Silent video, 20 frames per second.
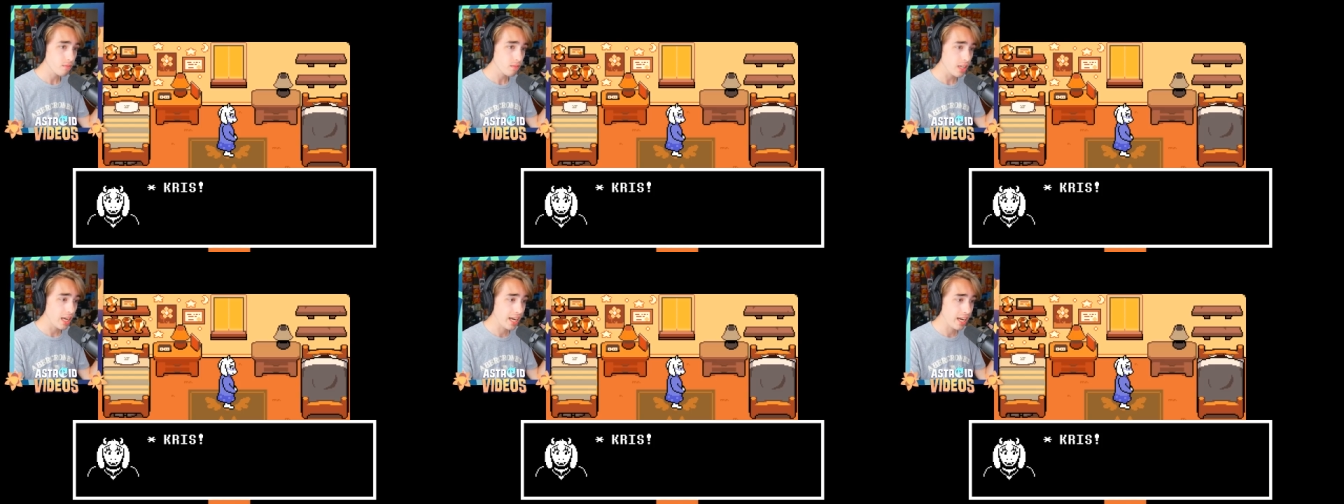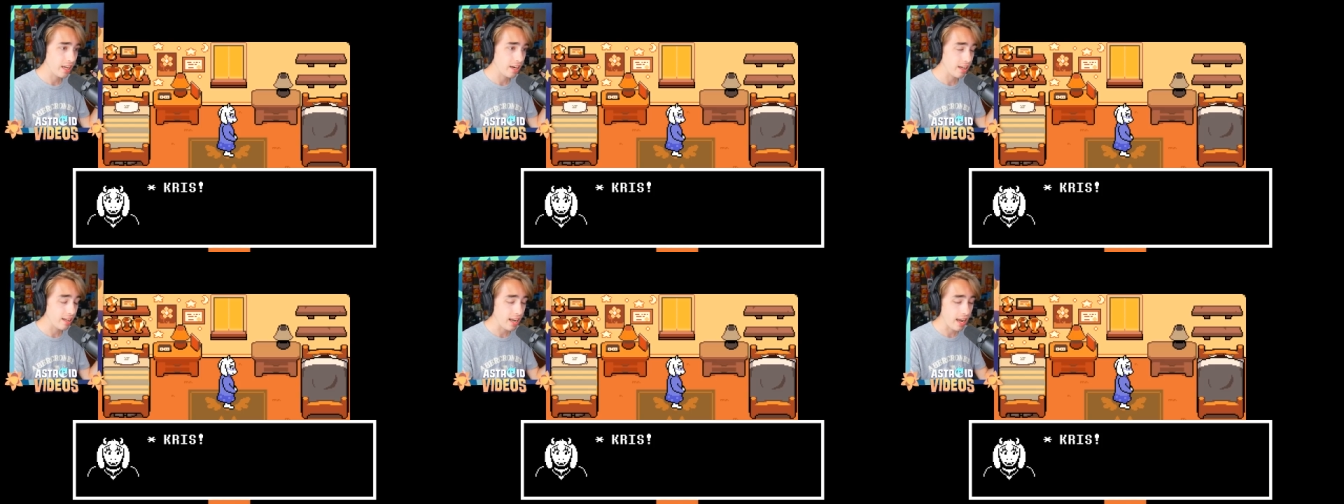
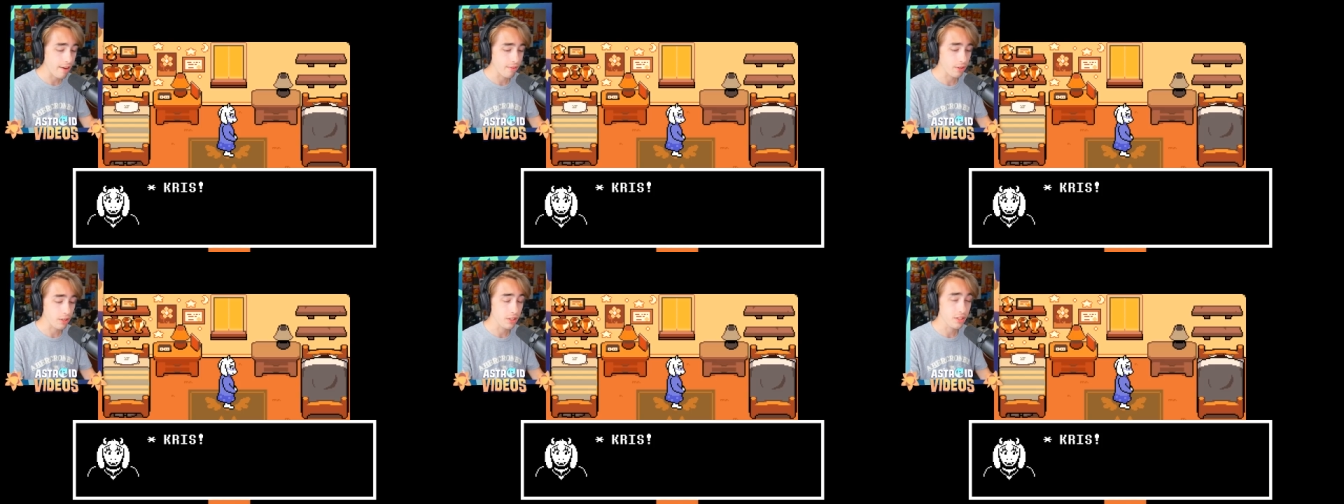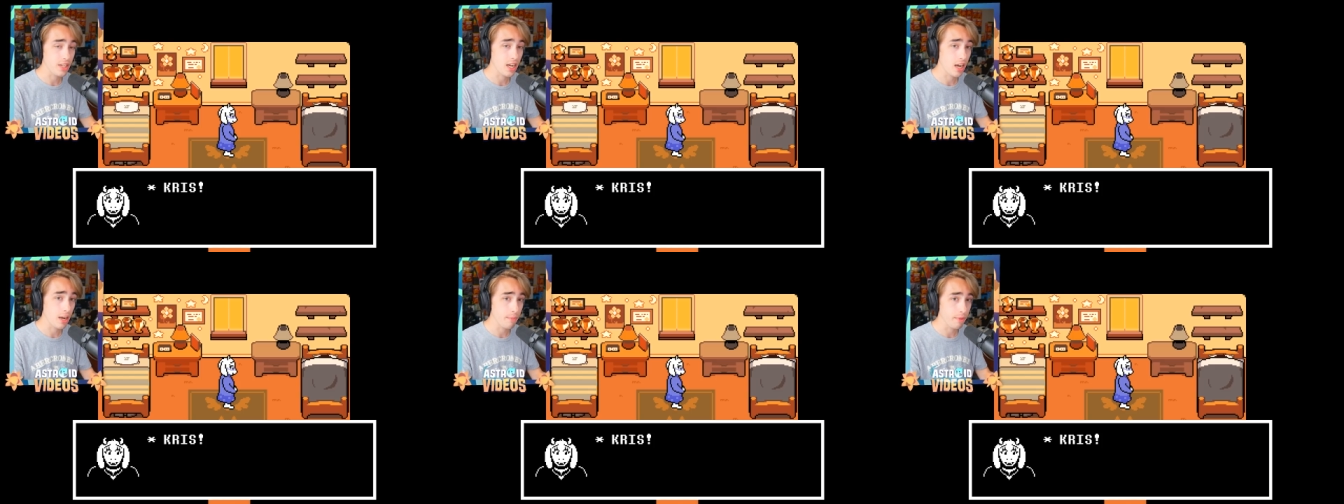and and have a good
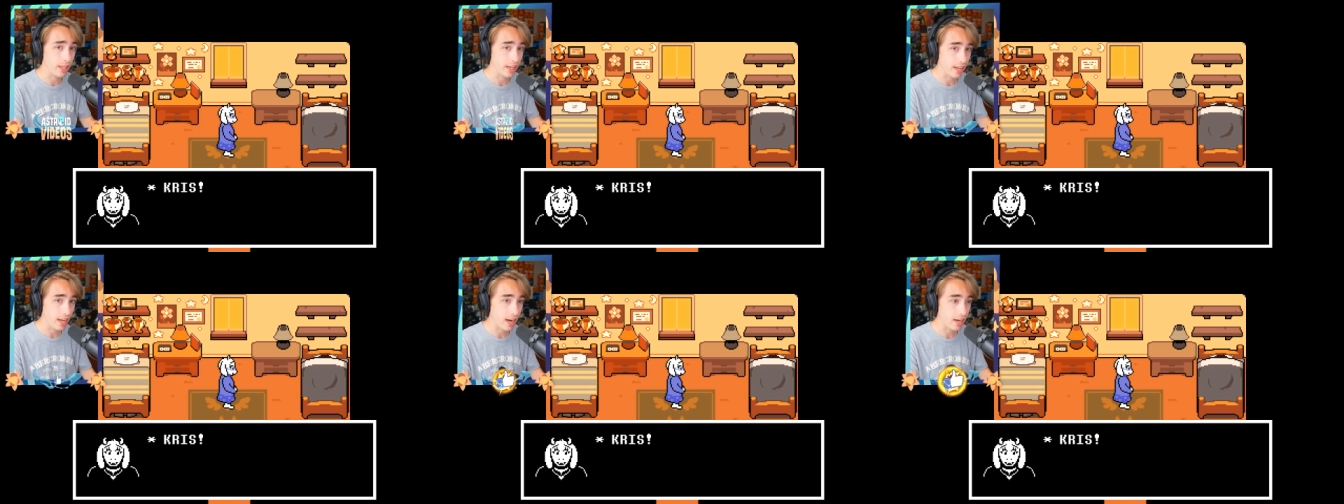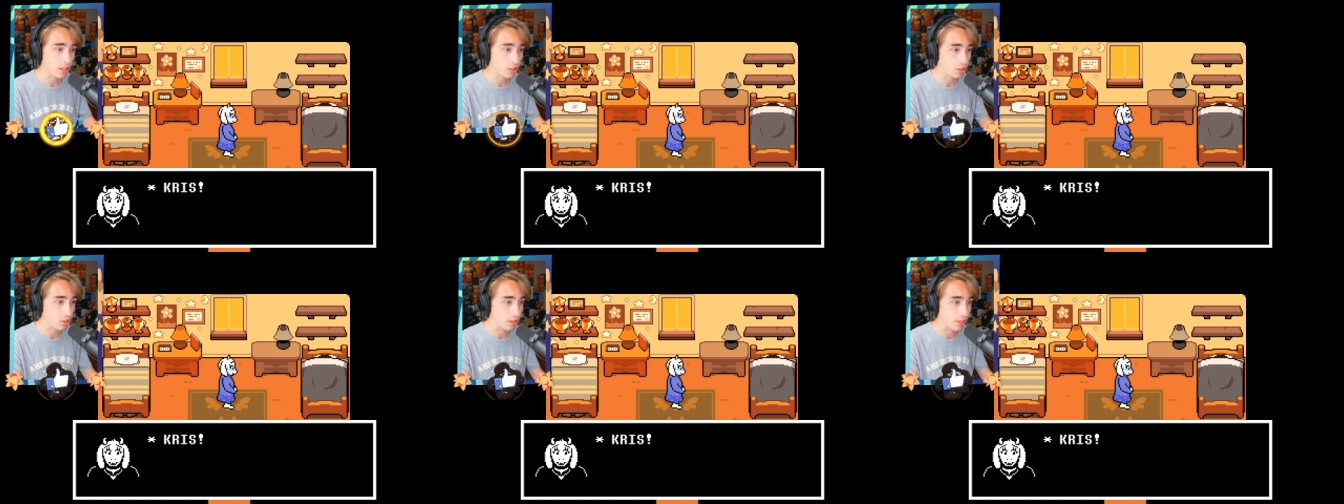time and like
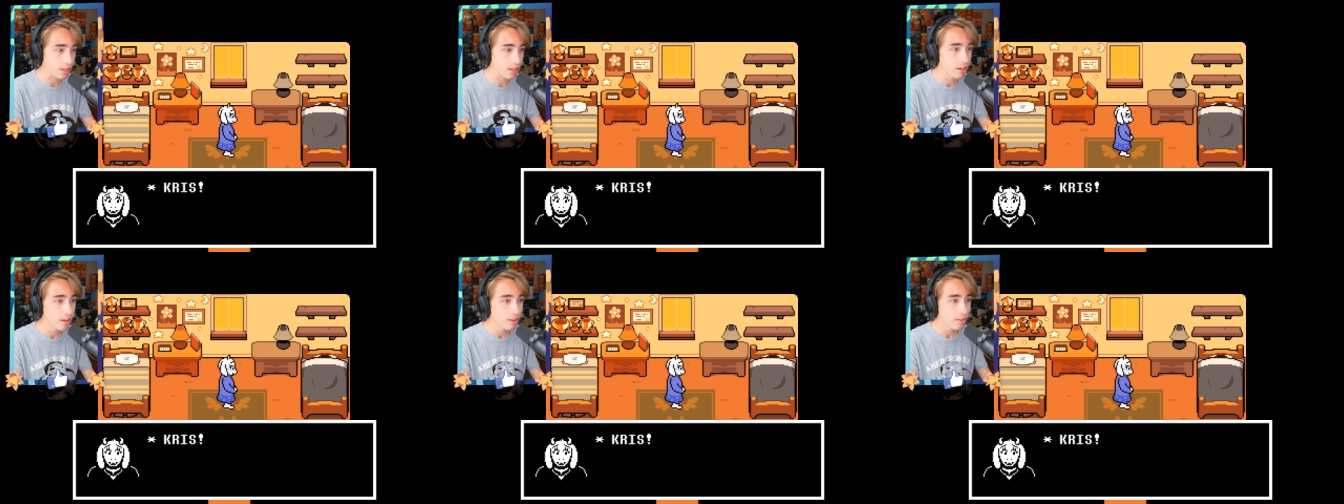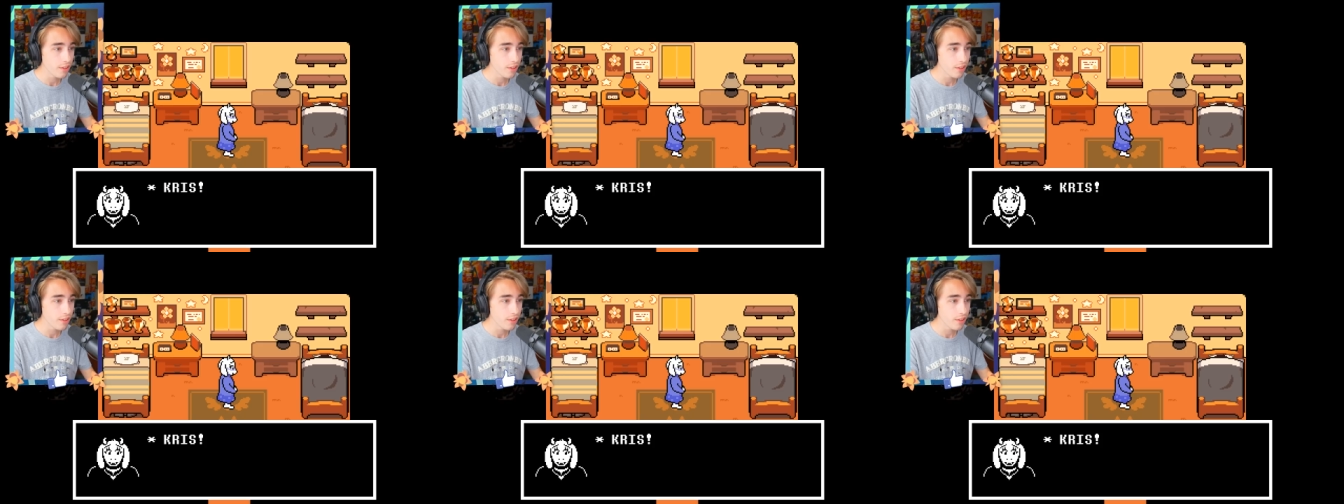actually